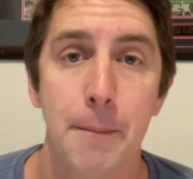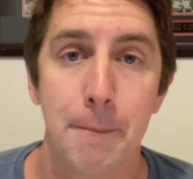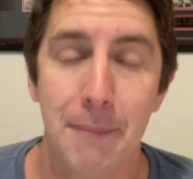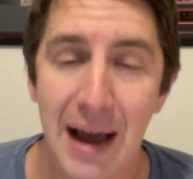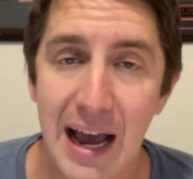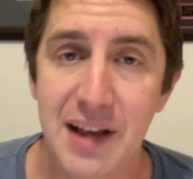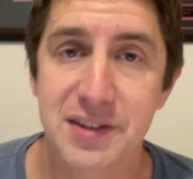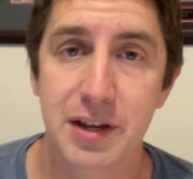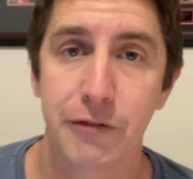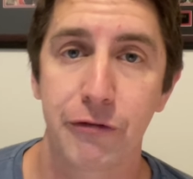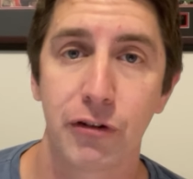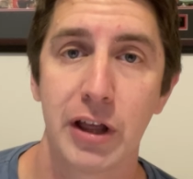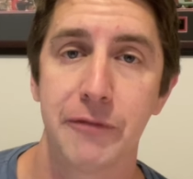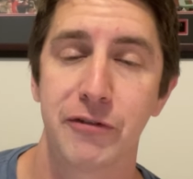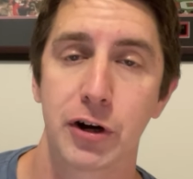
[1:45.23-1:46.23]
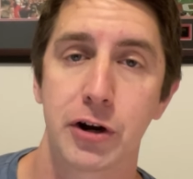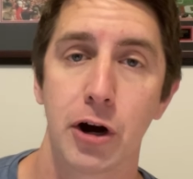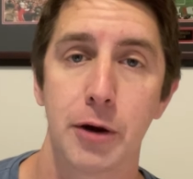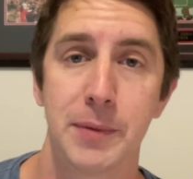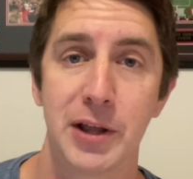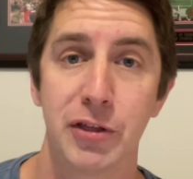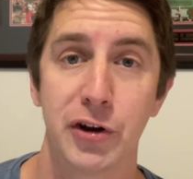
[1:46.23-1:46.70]
massive flip for
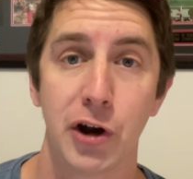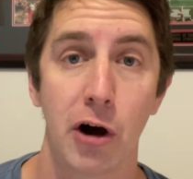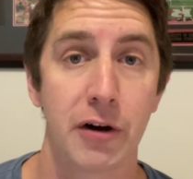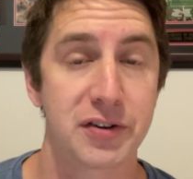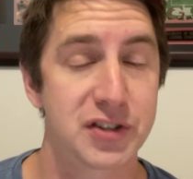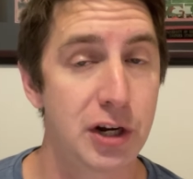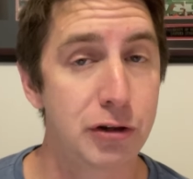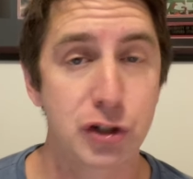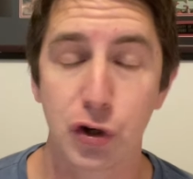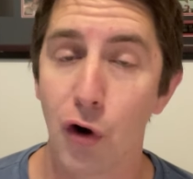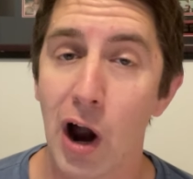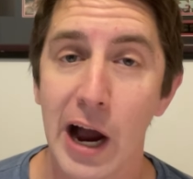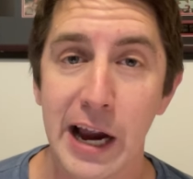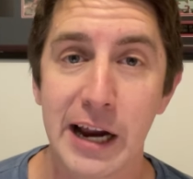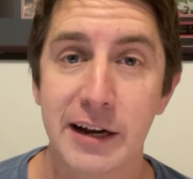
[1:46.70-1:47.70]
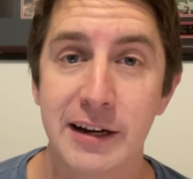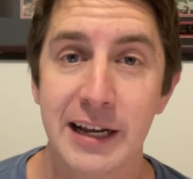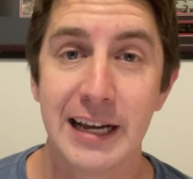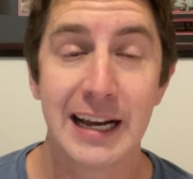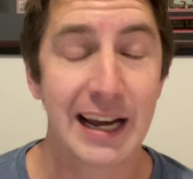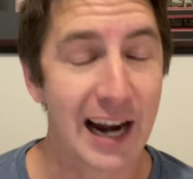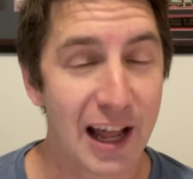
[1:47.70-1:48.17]
Kirby and the Dogs. They're trying,
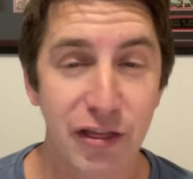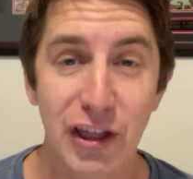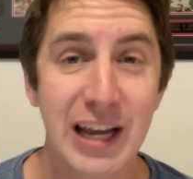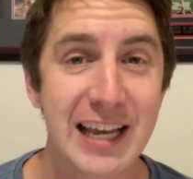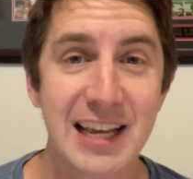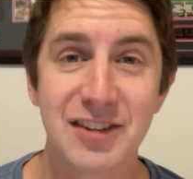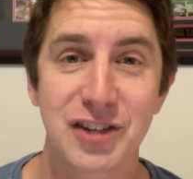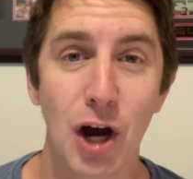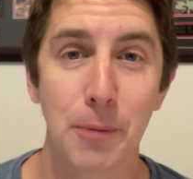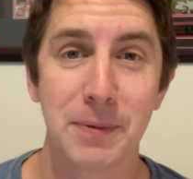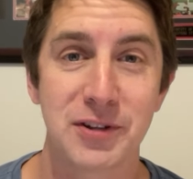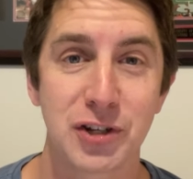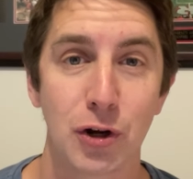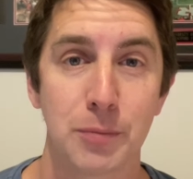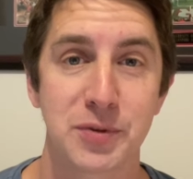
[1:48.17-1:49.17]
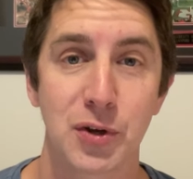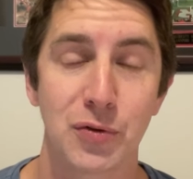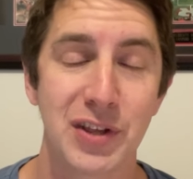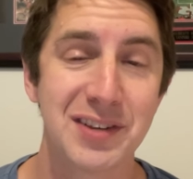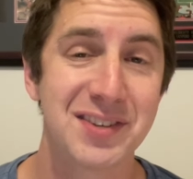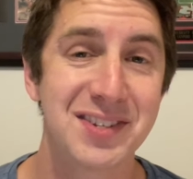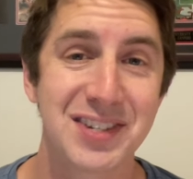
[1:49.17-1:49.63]
and I think he's open to them. So
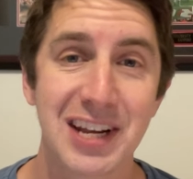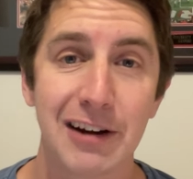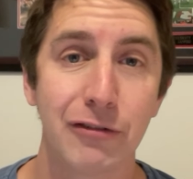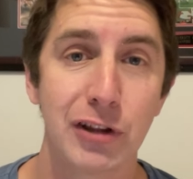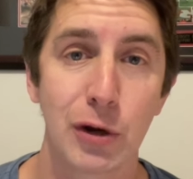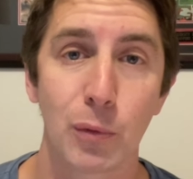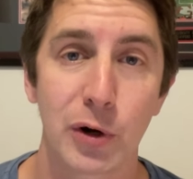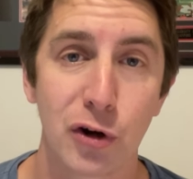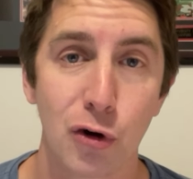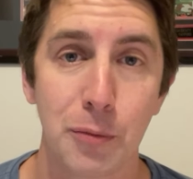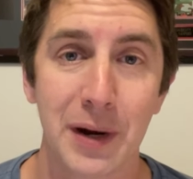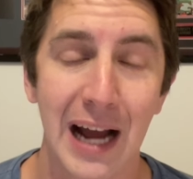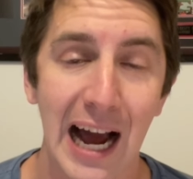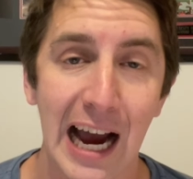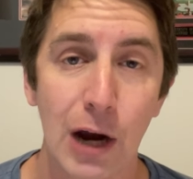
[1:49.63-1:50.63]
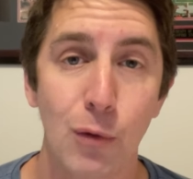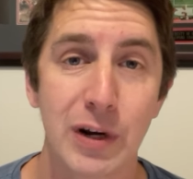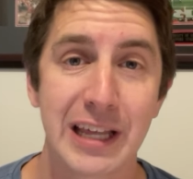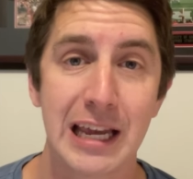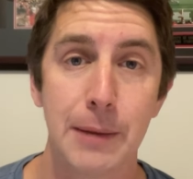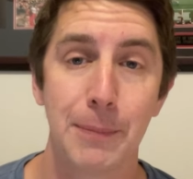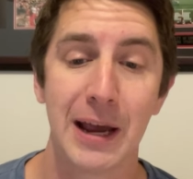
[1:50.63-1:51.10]
this is definitely a recruitment I would
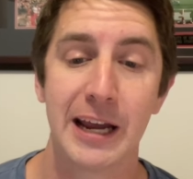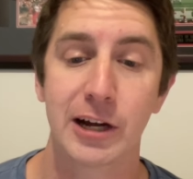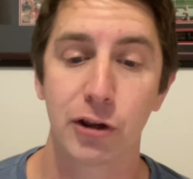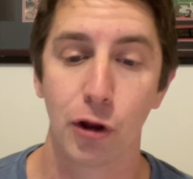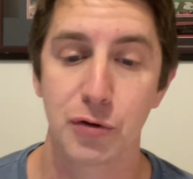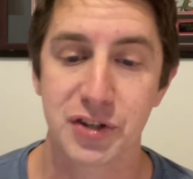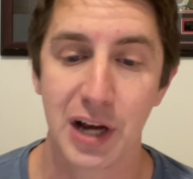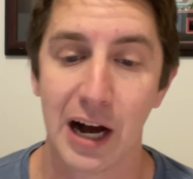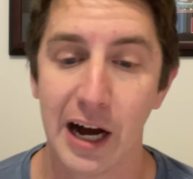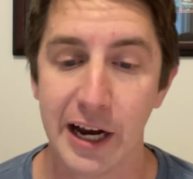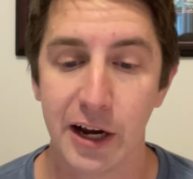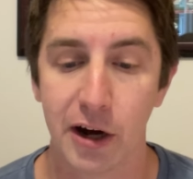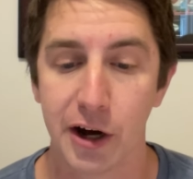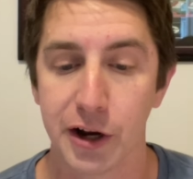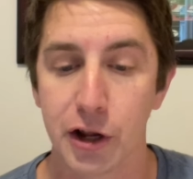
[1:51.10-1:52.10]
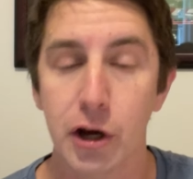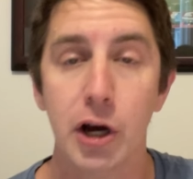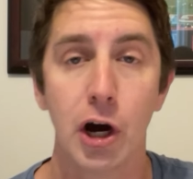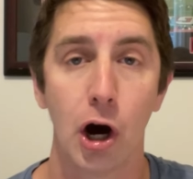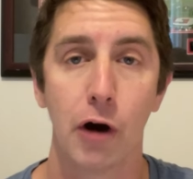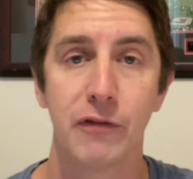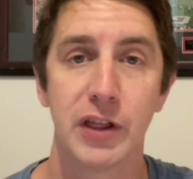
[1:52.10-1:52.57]
keep a close eye on
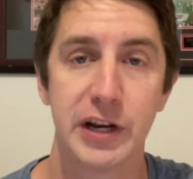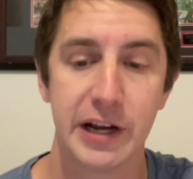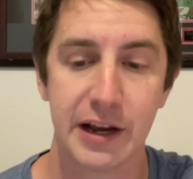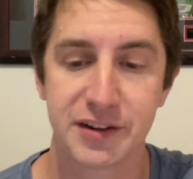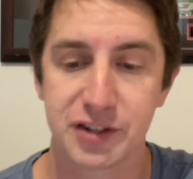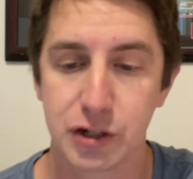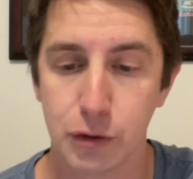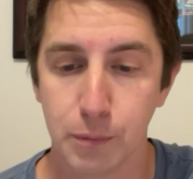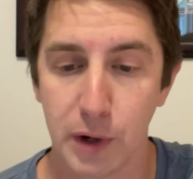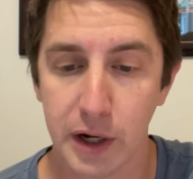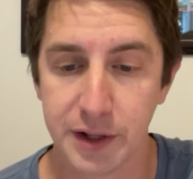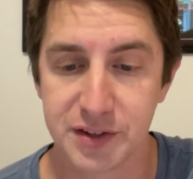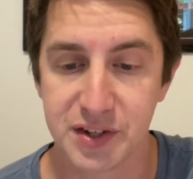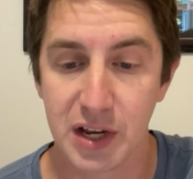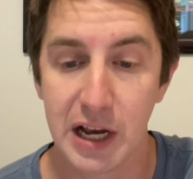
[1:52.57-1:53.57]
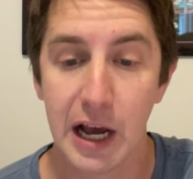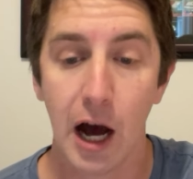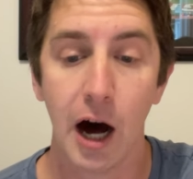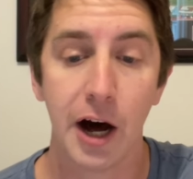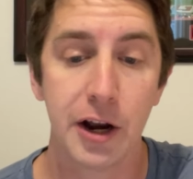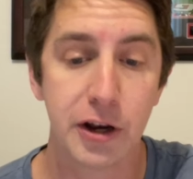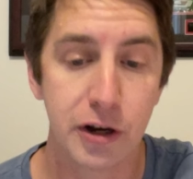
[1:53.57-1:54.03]
over the next 2 months.
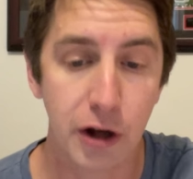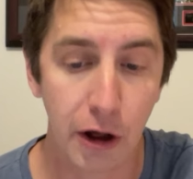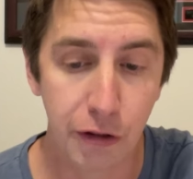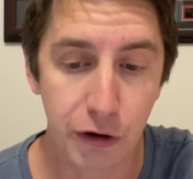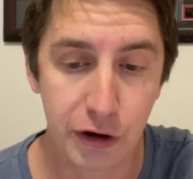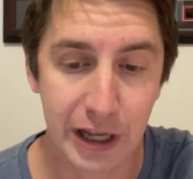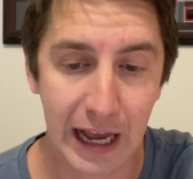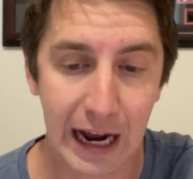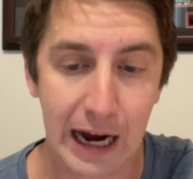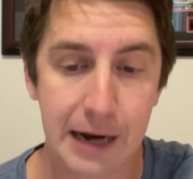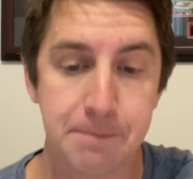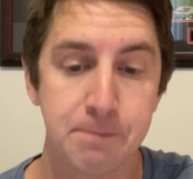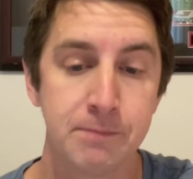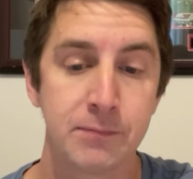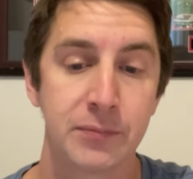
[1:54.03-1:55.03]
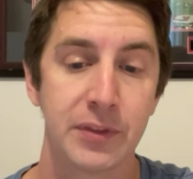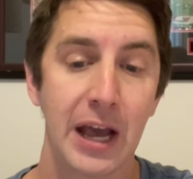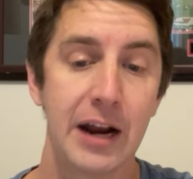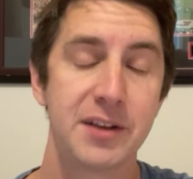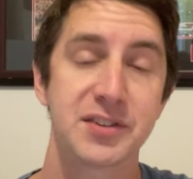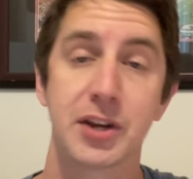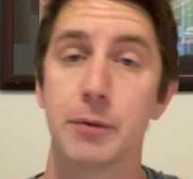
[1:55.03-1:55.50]
Another guy
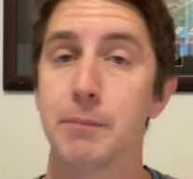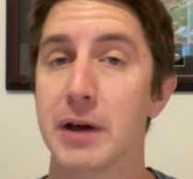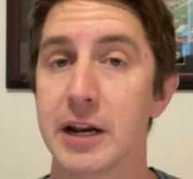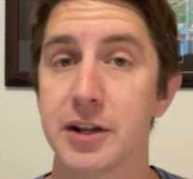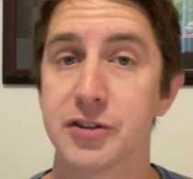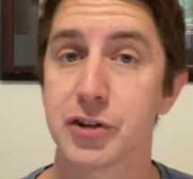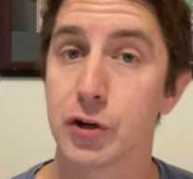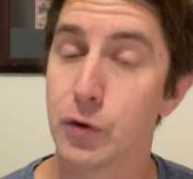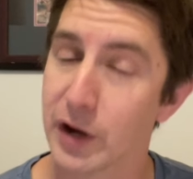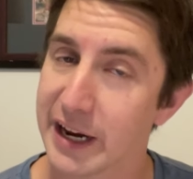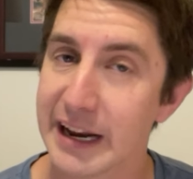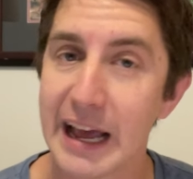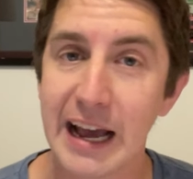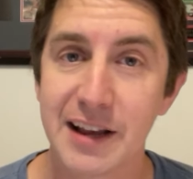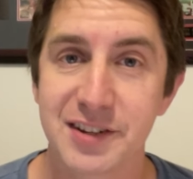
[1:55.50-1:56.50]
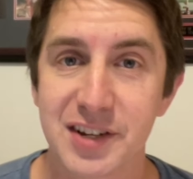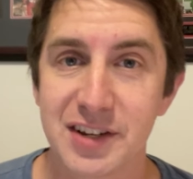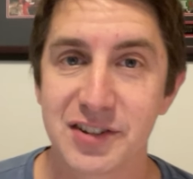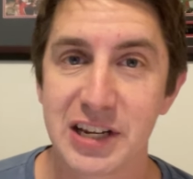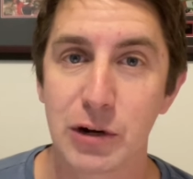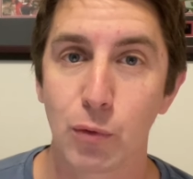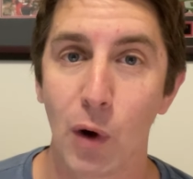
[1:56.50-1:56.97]
that is committed to an
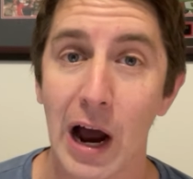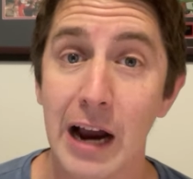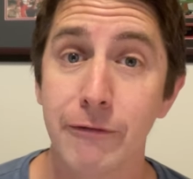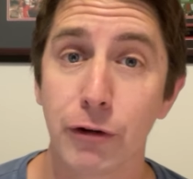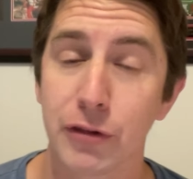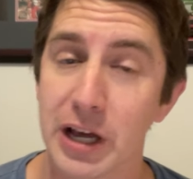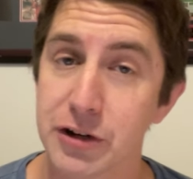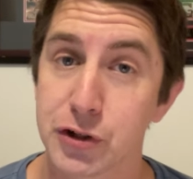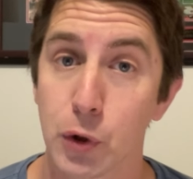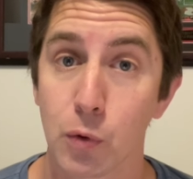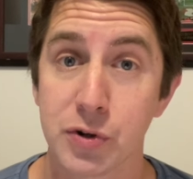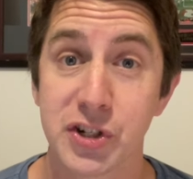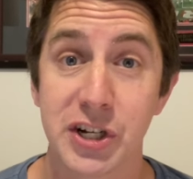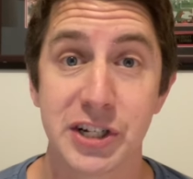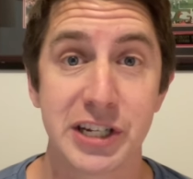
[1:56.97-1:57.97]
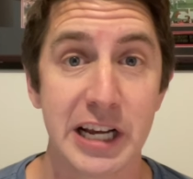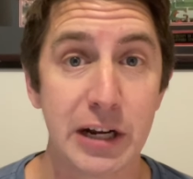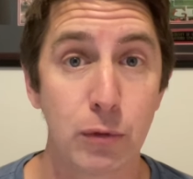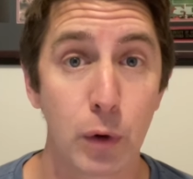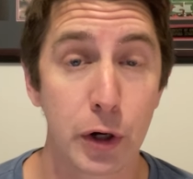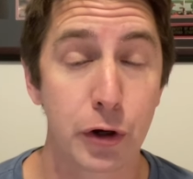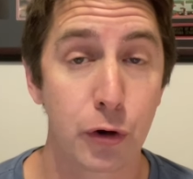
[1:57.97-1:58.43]
SEC rival that Georgia did
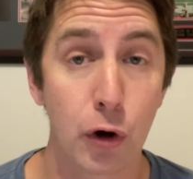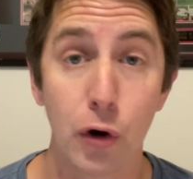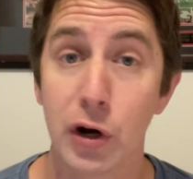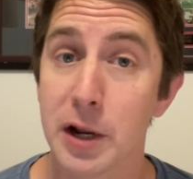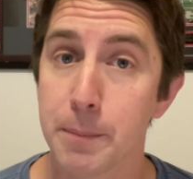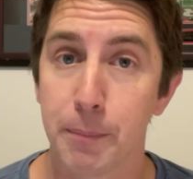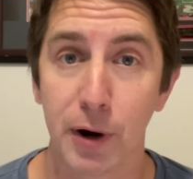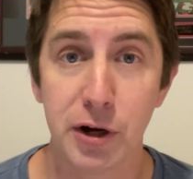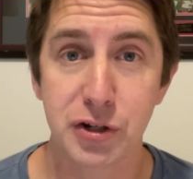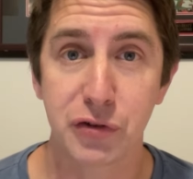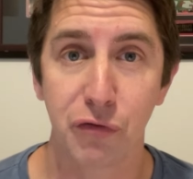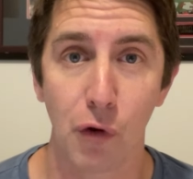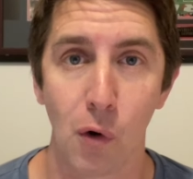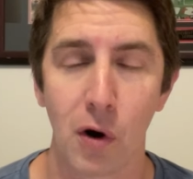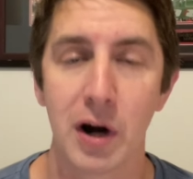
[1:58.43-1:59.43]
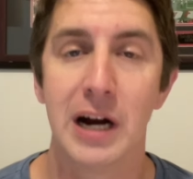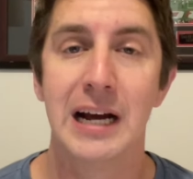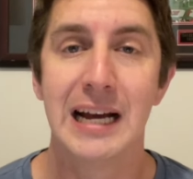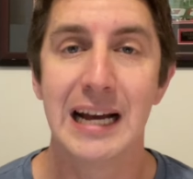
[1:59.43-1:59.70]
recruit and push for